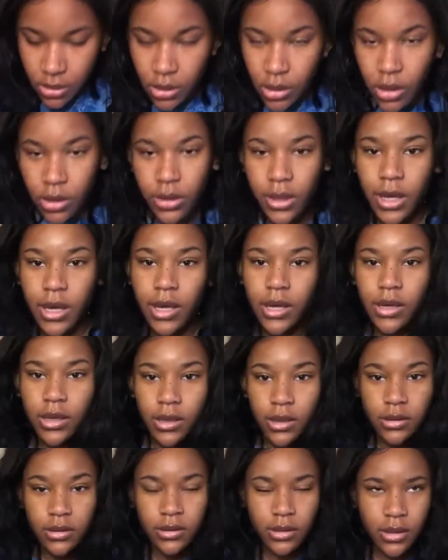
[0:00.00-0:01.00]
Okay,
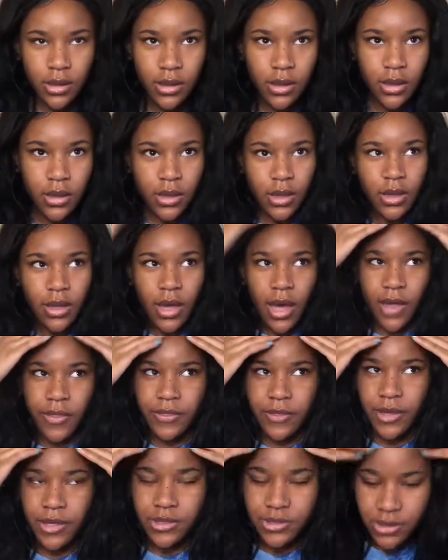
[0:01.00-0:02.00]
I
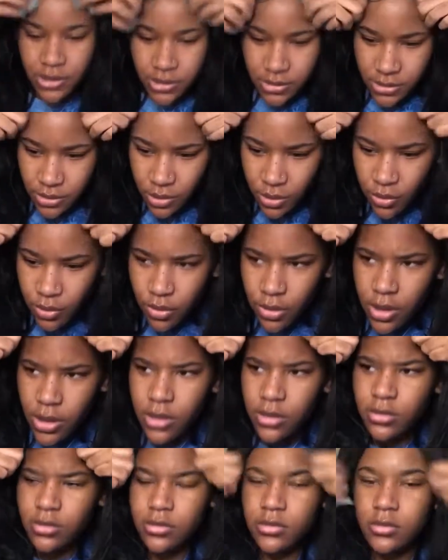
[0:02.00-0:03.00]
think she used to court.